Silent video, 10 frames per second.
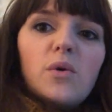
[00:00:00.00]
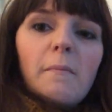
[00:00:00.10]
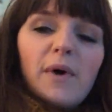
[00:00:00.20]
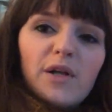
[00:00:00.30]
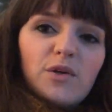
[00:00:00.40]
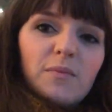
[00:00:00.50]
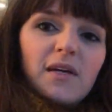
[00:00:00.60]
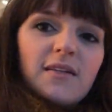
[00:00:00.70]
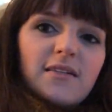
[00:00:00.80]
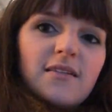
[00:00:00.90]

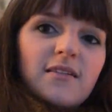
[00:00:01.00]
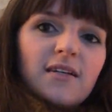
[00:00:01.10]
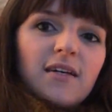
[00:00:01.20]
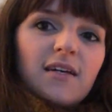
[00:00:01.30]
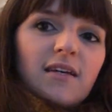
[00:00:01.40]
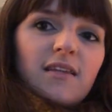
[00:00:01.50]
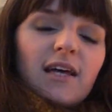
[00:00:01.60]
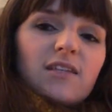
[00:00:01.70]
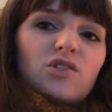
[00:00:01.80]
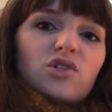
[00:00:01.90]
monument
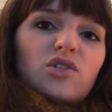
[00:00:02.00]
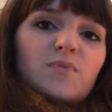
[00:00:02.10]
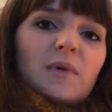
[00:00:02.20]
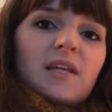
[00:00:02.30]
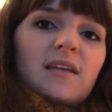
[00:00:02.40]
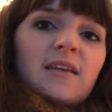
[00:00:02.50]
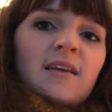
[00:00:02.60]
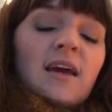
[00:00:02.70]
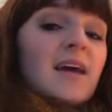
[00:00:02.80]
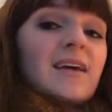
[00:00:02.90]
that's just been
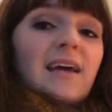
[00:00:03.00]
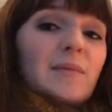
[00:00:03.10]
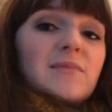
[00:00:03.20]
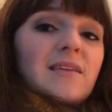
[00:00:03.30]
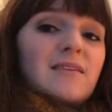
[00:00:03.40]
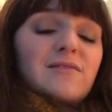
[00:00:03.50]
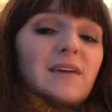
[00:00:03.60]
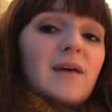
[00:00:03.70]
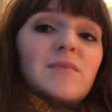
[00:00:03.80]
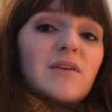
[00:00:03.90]
kept in the
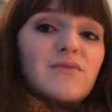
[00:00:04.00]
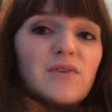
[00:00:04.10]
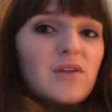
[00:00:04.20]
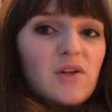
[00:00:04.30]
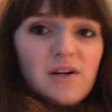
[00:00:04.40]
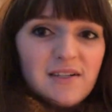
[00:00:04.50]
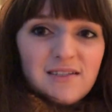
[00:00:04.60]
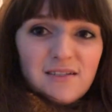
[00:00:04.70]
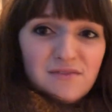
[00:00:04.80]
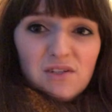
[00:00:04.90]
family for the
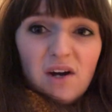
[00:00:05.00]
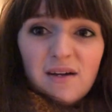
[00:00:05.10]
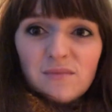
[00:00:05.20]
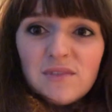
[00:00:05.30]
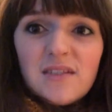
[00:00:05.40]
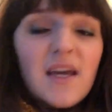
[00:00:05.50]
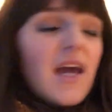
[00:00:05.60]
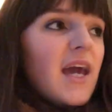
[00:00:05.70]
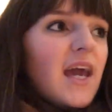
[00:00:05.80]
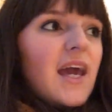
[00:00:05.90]
longest of times.
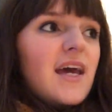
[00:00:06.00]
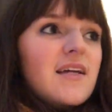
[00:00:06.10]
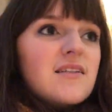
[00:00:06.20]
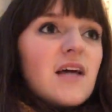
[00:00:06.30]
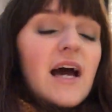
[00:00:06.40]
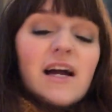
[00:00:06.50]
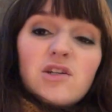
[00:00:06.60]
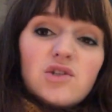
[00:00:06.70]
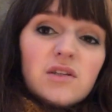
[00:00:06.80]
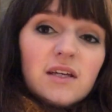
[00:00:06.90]
And
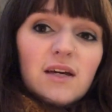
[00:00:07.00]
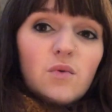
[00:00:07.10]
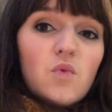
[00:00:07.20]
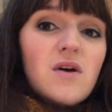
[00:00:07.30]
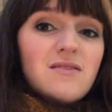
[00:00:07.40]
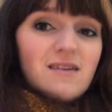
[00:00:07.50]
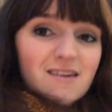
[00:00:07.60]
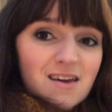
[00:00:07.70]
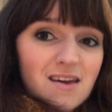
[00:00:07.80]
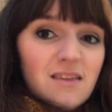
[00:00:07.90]
actually
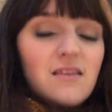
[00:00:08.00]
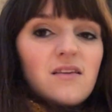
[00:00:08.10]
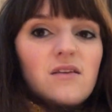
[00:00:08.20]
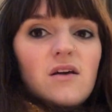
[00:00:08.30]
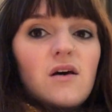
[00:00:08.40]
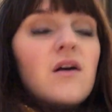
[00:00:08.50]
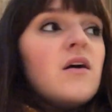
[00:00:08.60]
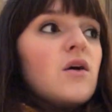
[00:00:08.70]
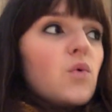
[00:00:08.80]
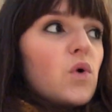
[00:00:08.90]
within the
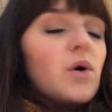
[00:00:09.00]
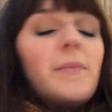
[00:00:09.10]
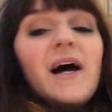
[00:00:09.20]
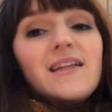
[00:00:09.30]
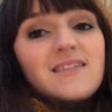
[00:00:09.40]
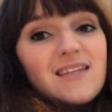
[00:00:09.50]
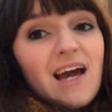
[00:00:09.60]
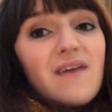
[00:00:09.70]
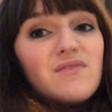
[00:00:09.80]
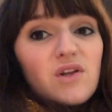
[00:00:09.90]
Royal Palace they
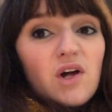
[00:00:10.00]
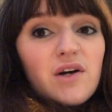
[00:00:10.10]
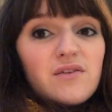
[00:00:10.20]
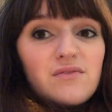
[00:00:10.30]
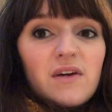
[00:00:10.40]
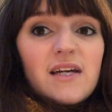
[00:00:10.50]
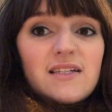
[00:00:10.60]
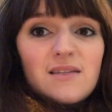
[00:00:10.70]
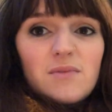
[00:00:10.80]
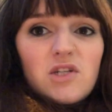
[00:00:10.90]
have a lot of
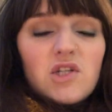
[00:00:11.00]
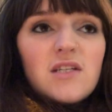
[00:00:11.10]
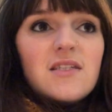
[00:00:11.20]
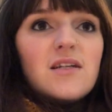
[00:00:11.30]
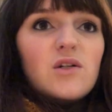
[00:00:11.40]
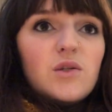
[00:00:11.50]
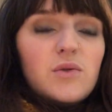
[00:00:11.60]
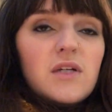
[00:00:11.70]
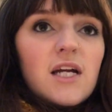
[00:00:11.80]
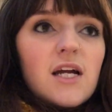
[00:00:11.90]
exhibitions,
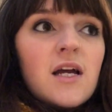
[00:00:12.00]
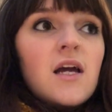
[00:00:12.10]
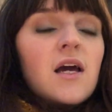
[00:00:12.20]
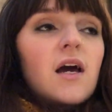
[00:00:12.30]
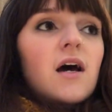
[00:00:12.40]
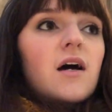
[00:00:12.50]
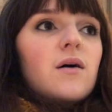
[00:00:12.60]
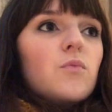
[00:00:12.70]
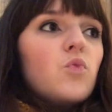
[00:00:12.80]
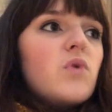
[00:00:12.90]
including
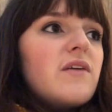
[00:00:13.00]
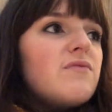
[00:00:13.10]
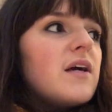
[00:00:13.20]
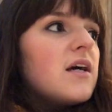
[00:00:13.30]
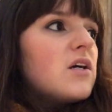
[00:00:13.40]
weaving,